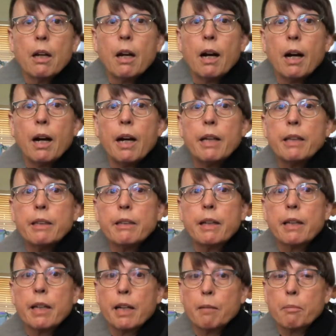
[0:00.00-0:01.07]
I had not
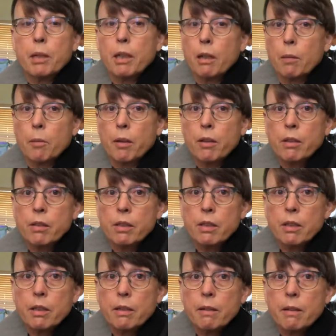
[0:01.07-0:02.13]
had my arm out of the
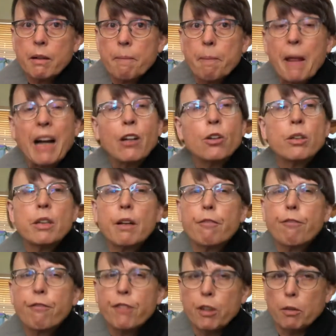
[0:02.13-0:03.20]
sling. I could not
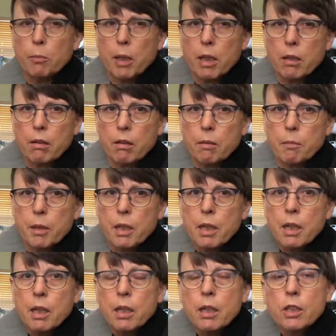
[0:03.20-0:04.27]
feel my arm.
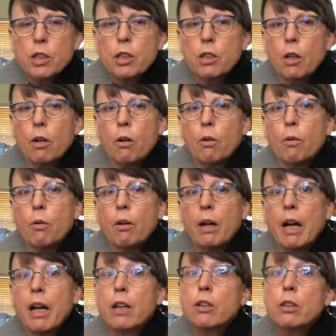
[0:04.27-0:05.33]
So, and
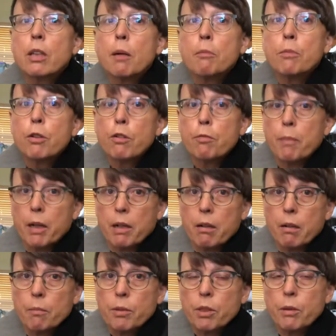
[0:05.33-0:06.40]
I could not move my arm.
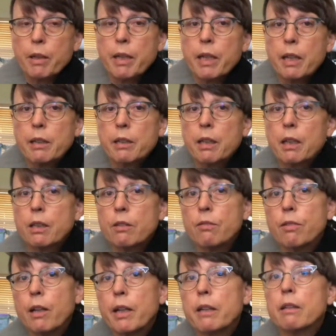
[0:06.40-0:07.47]
So I had to kind of
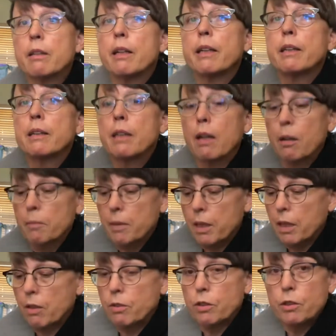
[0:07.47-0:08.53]
like let the arm
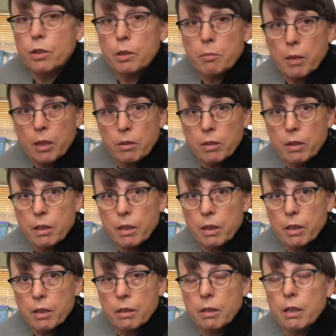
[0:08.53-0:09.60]
down using my good
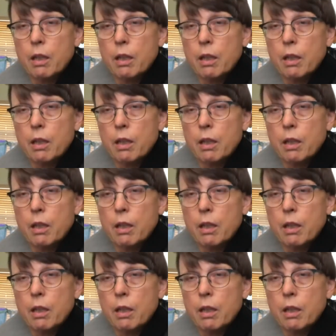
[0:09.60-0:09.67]
hand.